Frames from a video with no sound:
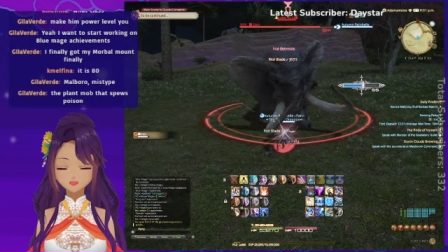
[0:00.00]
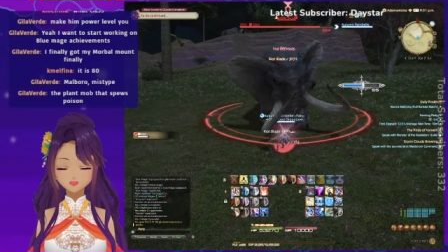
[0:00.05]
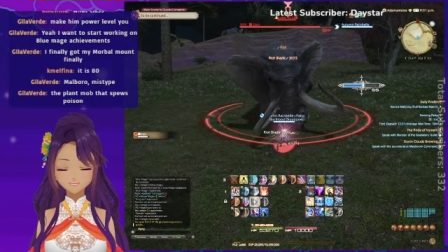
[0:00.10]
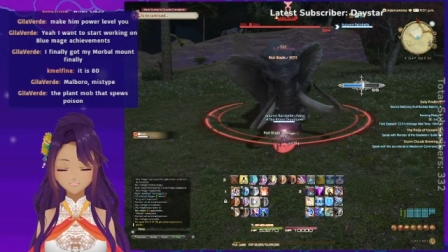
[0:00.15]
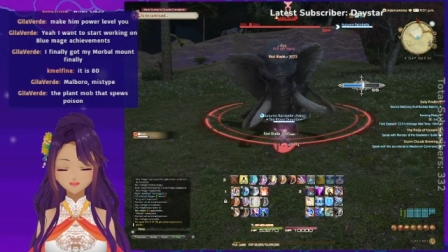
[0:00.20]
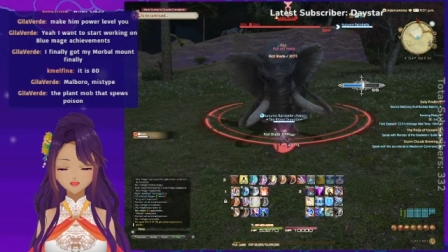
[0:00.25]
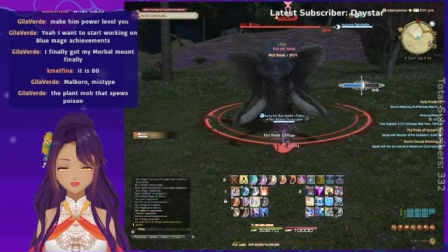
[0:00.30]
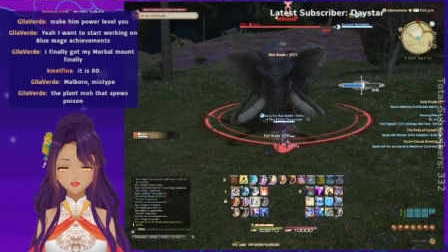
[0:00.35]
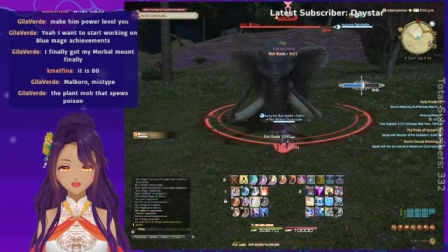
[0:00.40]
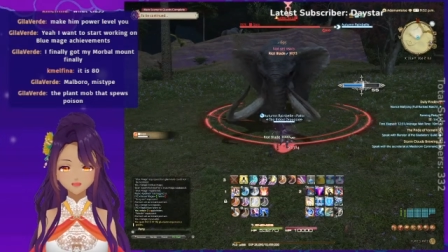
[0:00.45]

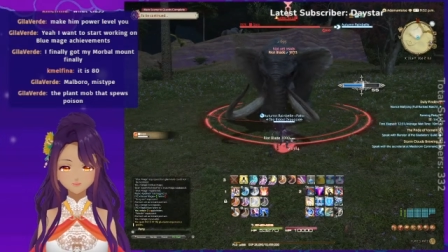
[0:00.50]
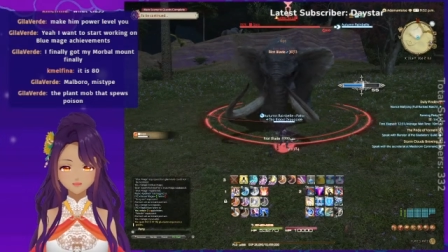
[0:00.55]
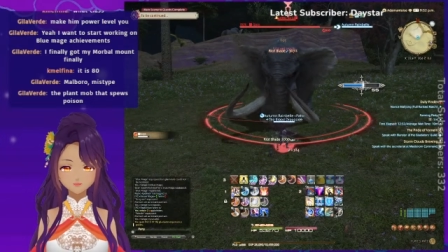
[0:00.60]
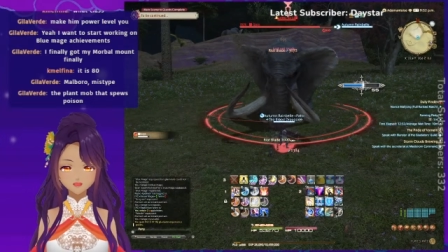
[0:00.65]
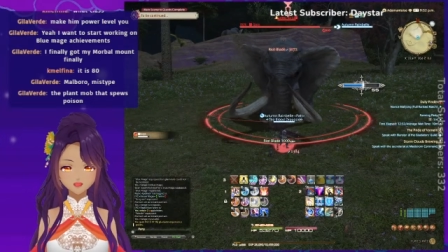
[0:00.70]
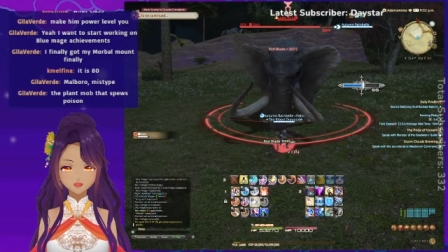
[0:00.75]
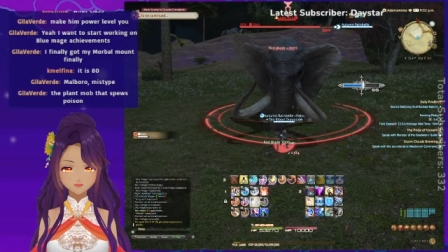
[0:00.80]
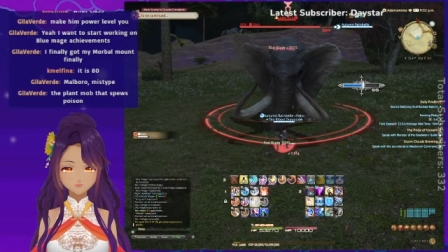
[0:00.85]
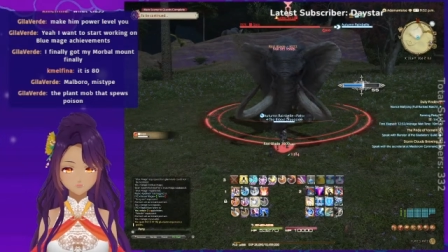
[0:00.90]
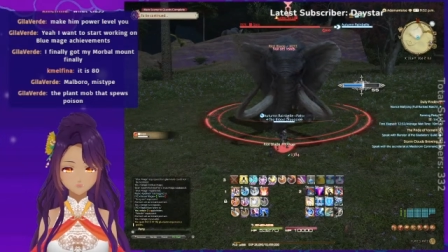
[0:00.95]
a balance
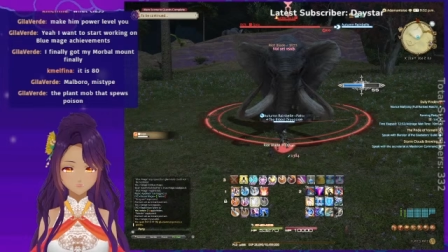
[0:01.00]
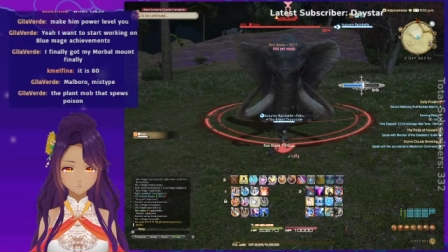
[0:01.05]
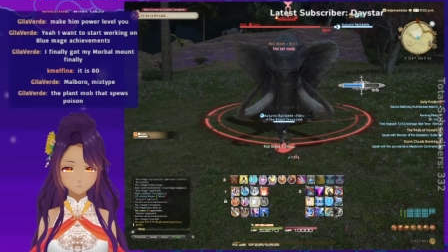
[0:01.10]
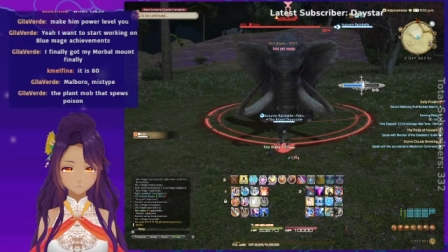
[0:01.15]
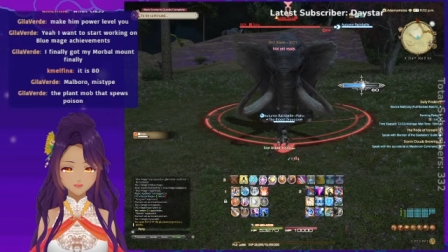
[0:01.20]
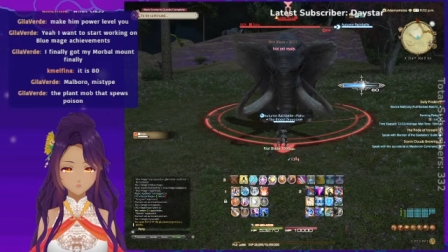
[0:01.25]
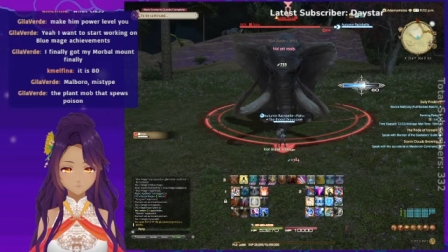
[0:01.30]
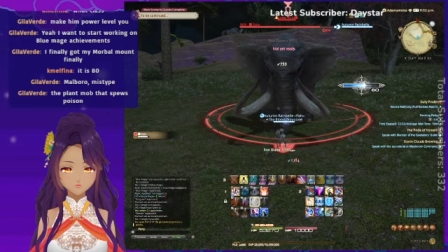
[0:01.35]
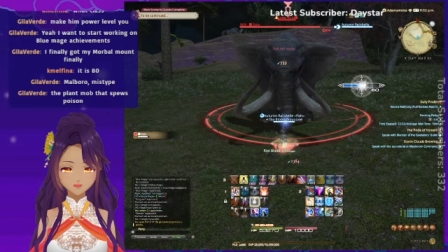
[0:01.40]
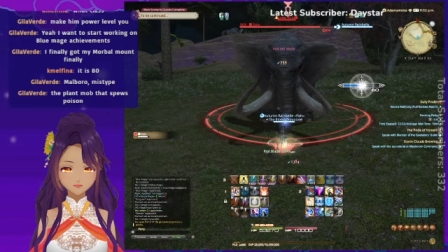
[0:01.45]
of English
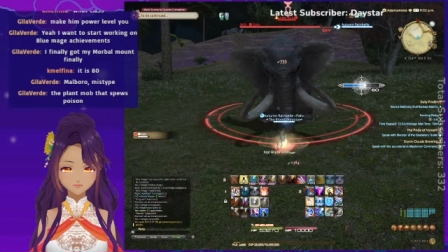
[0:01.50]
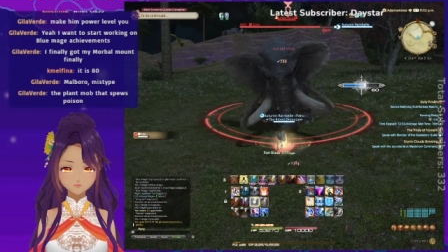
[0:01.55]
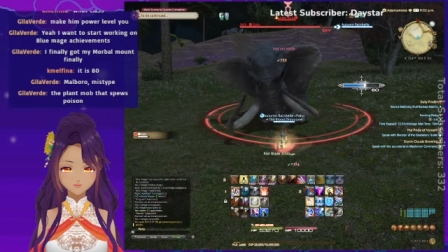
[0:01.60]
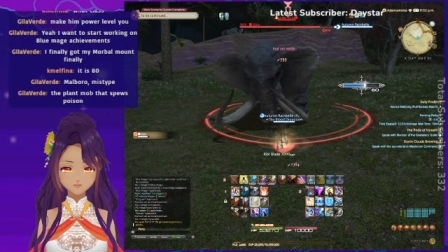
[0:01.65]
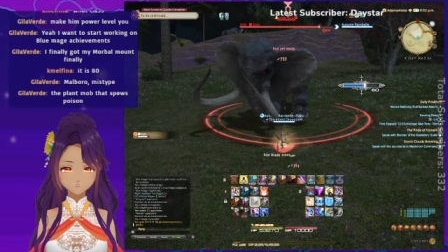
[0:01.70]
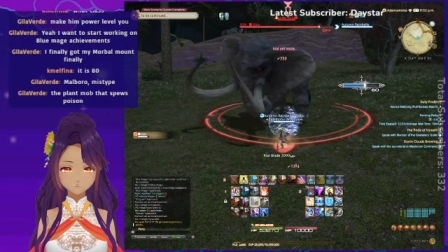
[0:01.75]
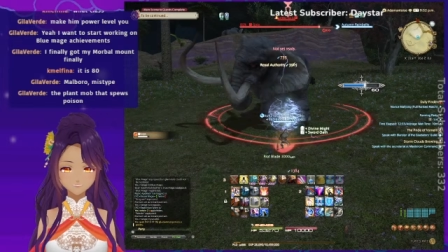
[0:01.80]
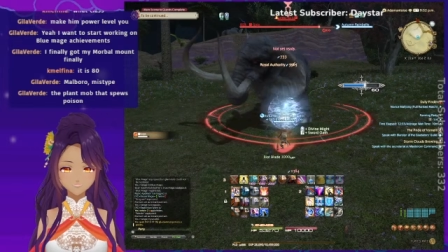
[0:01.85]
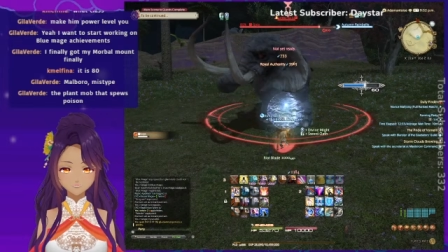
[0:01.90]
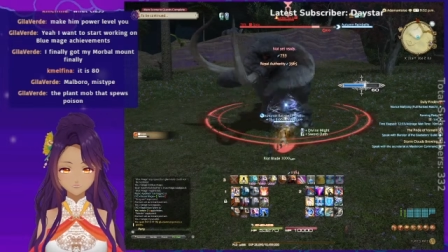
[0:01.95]

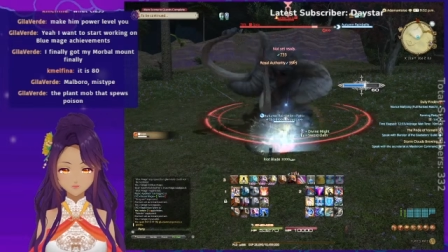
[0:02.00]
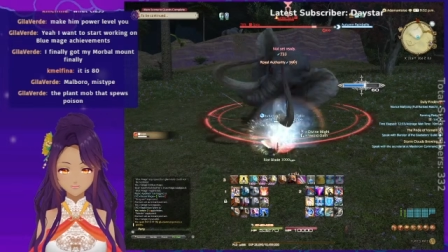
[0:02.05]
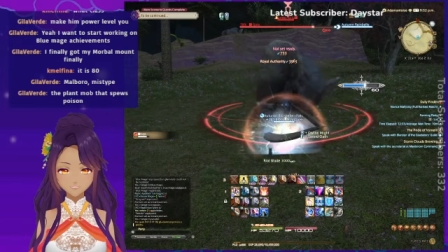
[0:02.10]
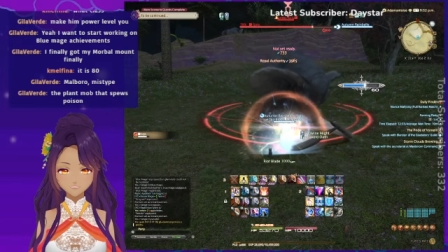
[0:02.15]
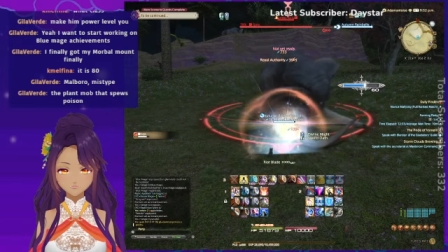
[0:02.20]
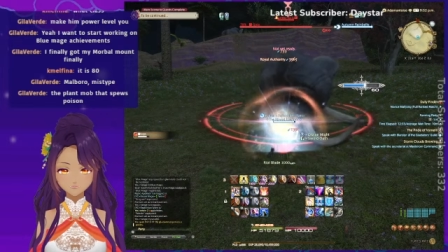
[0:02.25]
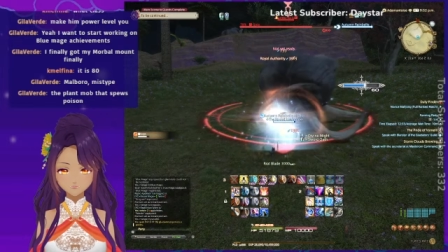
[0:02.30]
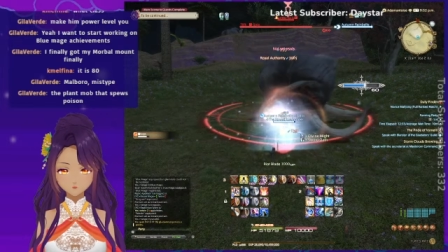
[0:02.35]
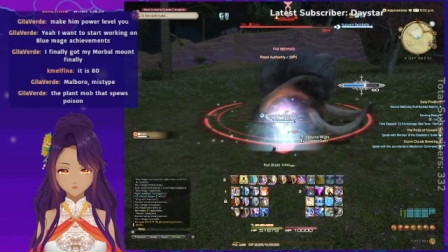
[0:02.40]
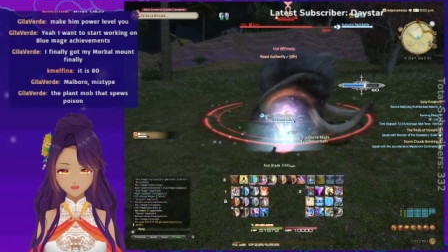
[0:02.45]
artists and then,
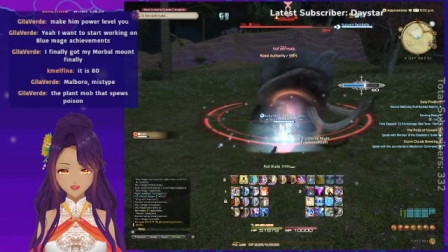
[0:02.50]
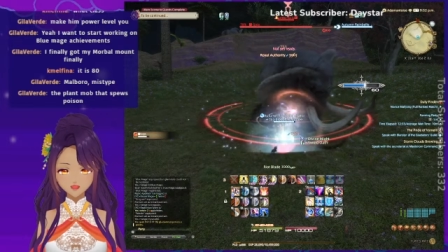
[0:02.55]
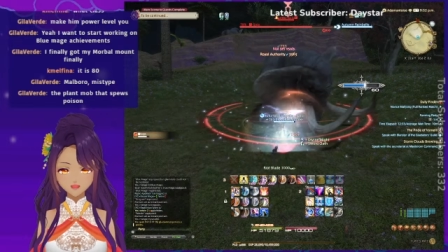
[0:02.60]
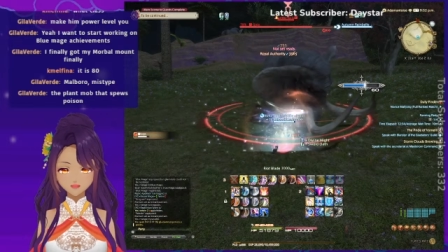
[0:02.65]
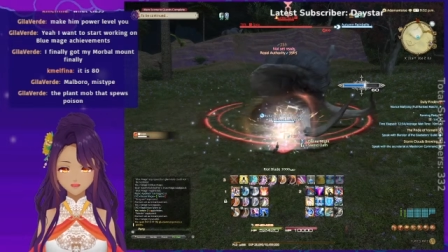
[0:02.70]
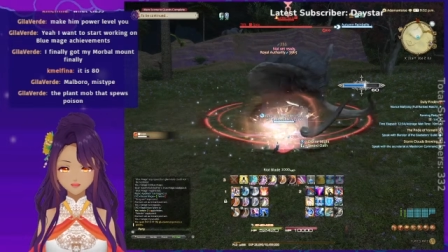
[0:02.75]
like,